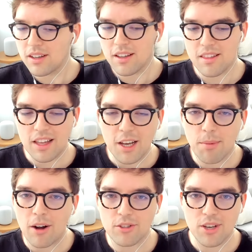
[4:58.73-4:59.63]
think
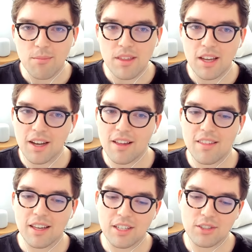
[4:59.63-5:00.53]
about something, I
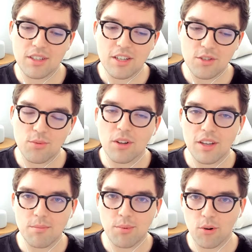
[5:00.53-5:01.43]
think is
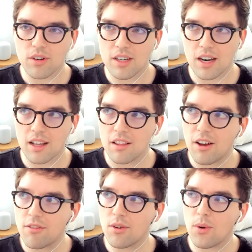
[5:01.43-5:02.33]
really important. And I
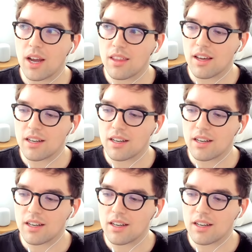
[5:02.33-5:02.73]
love the way that